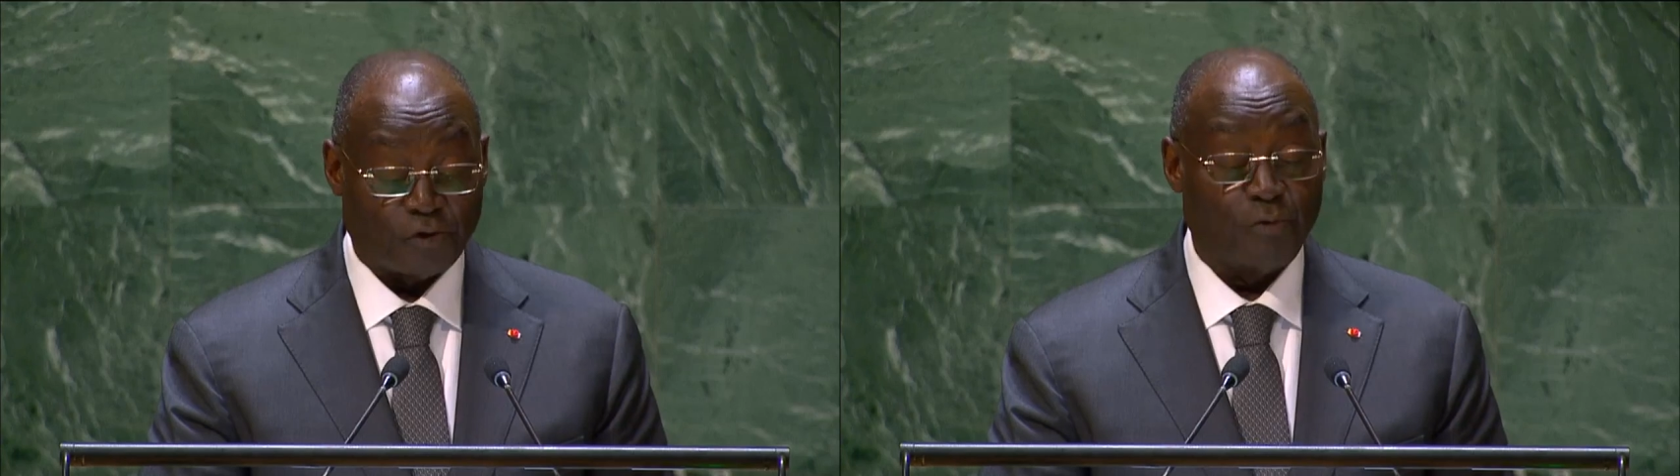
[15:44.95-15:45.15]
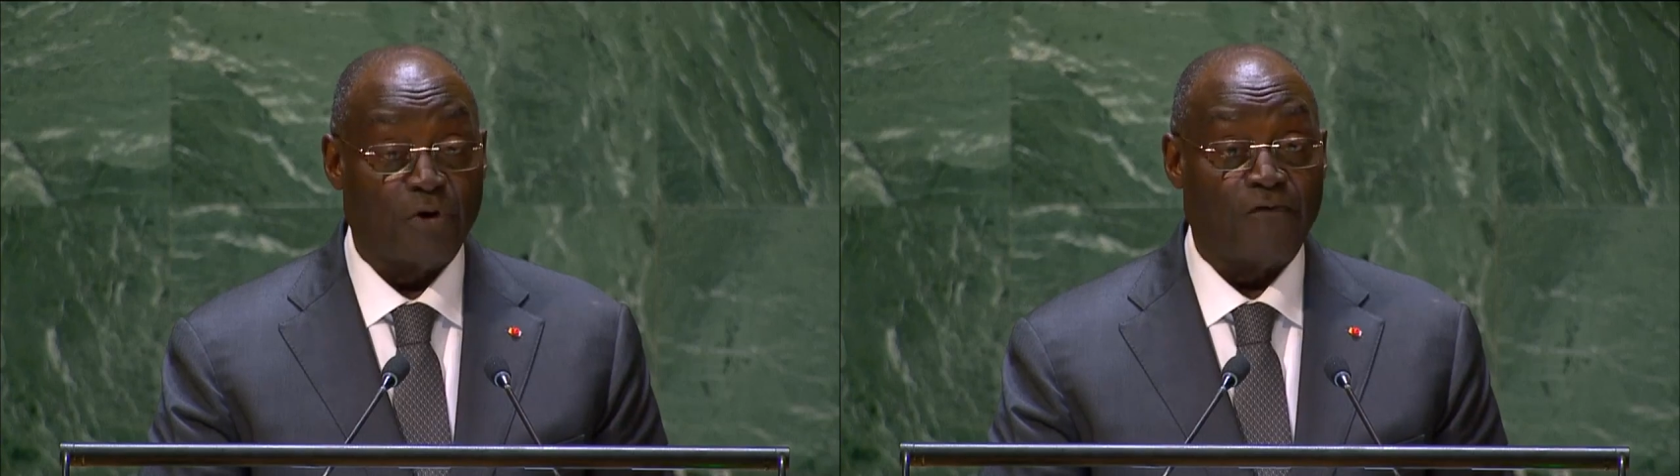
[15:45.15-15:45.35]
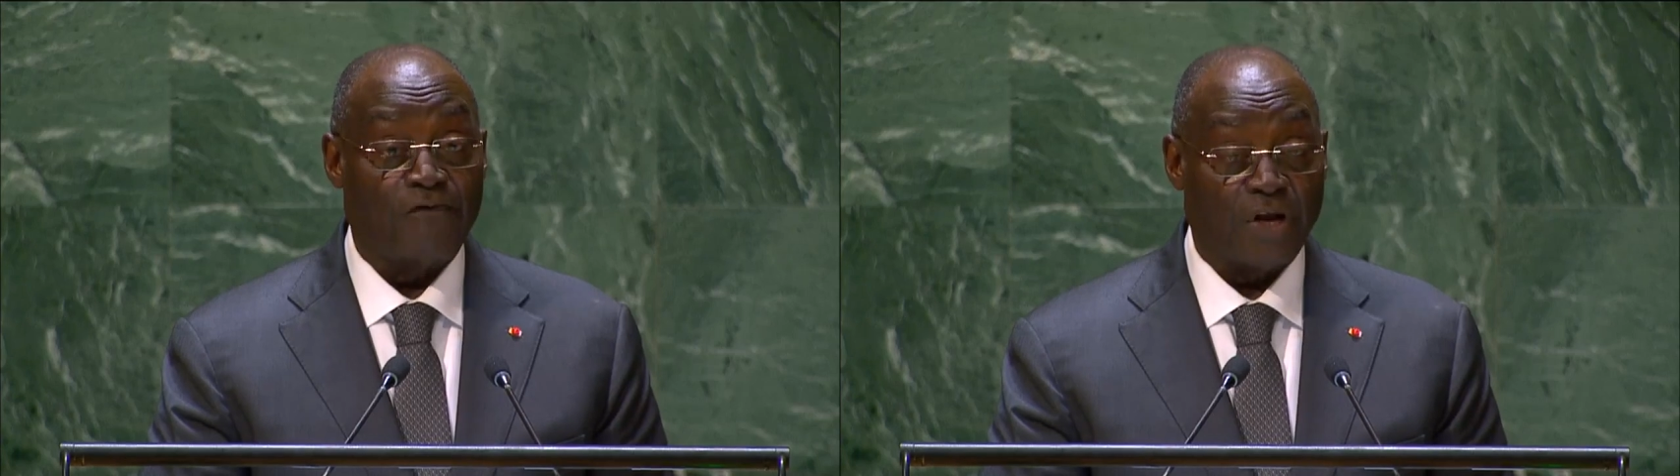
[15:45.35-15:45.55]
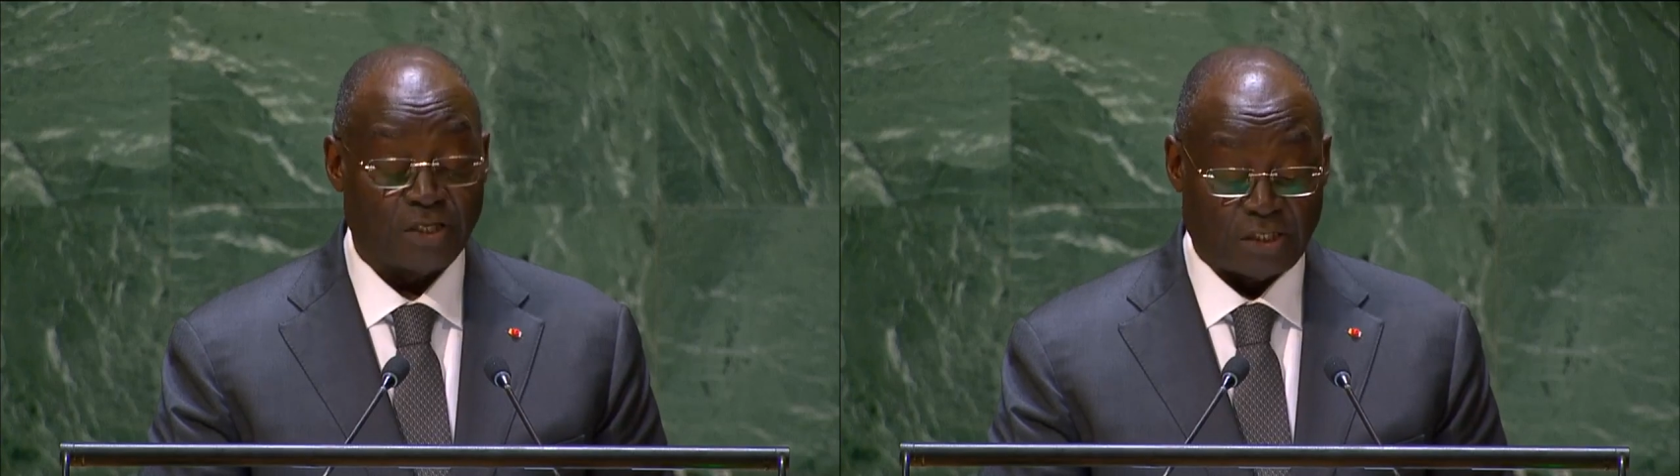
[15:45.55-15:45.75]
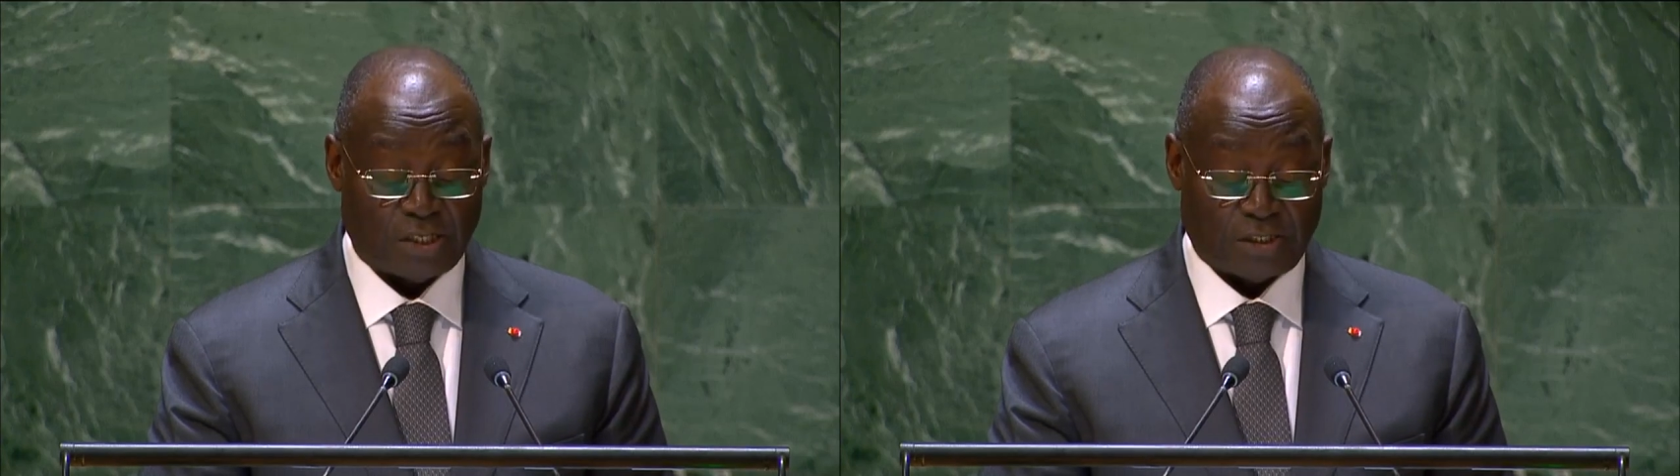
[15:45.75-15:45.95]
However,
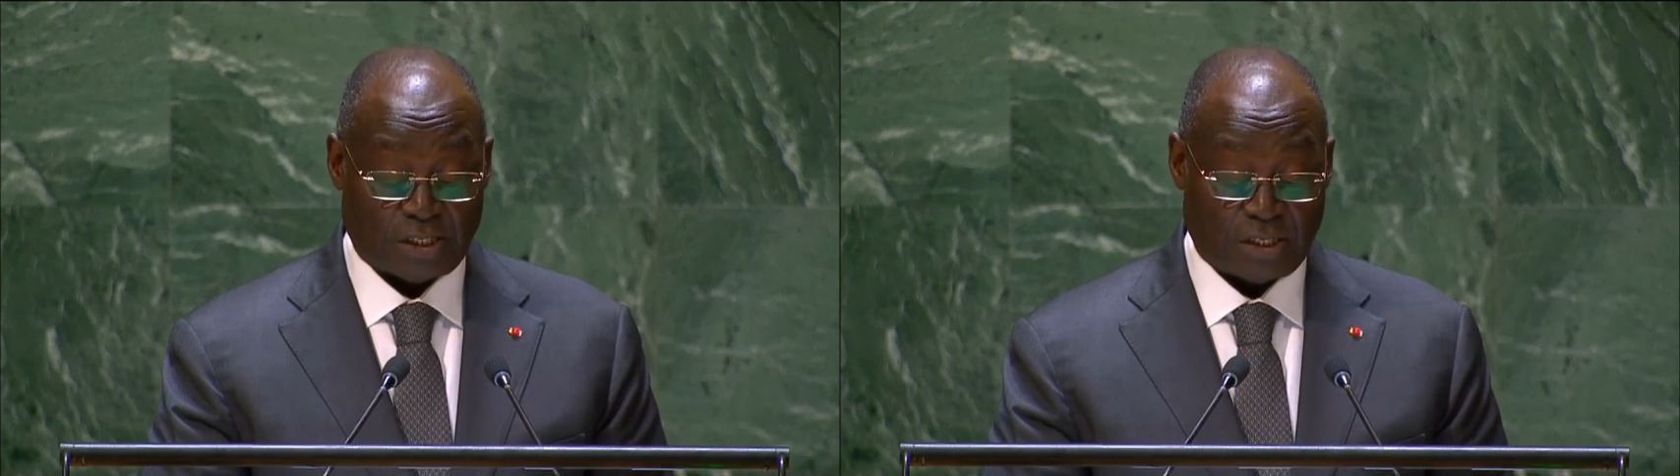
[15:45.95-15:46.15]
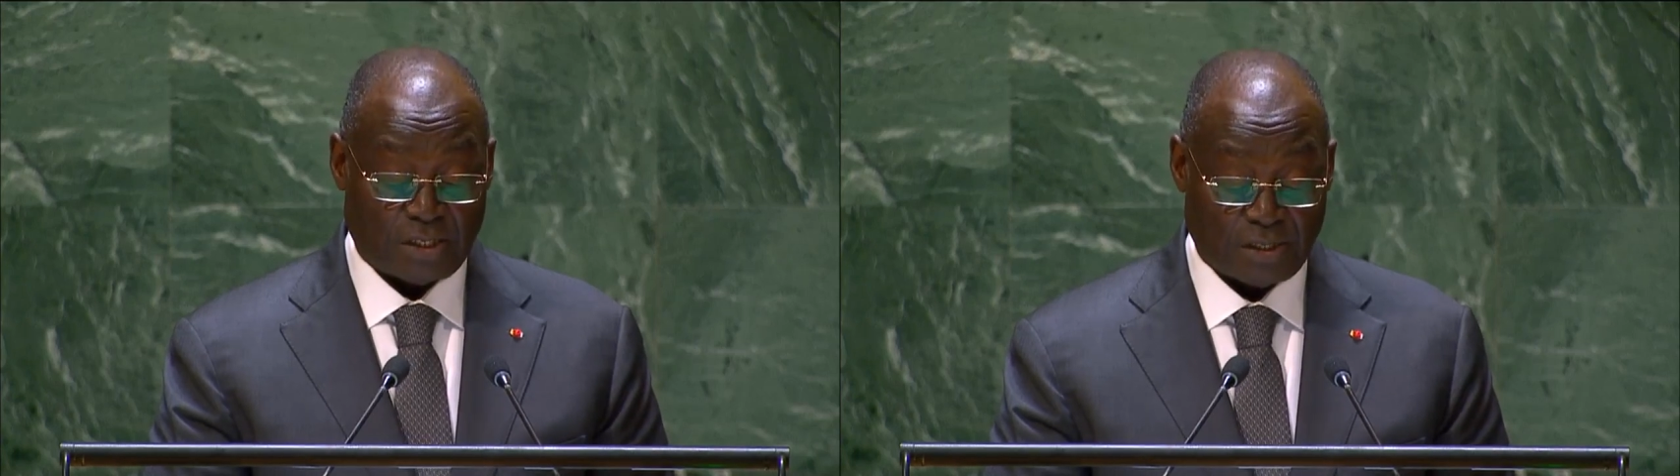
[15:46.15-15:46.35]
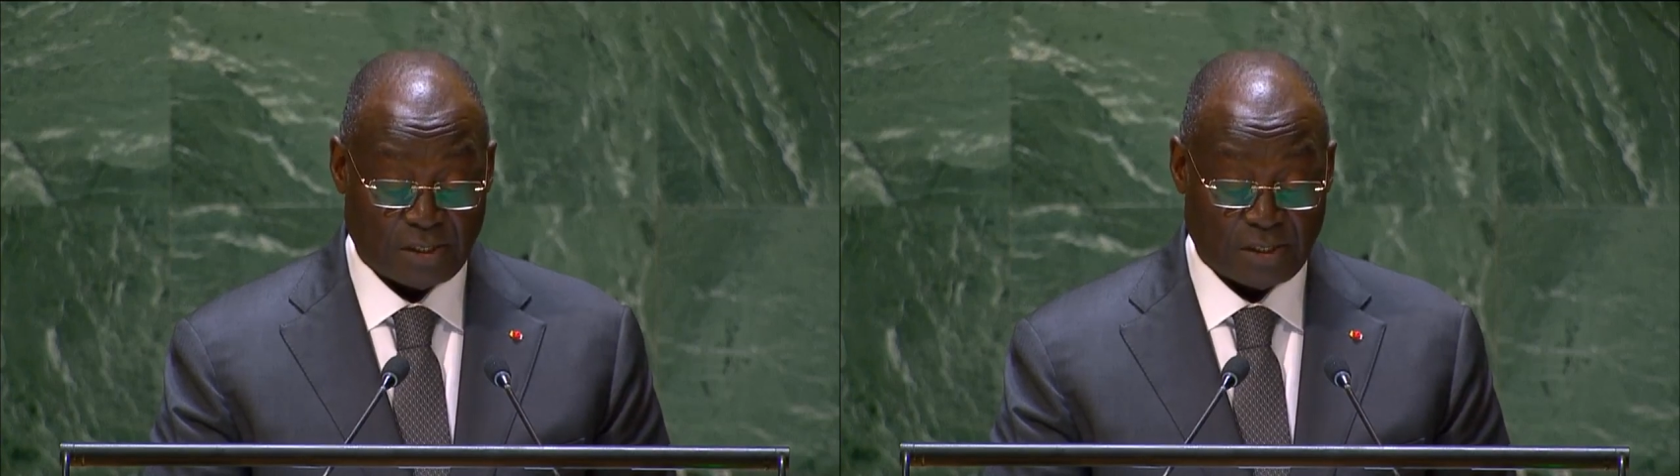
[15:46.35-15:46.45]
this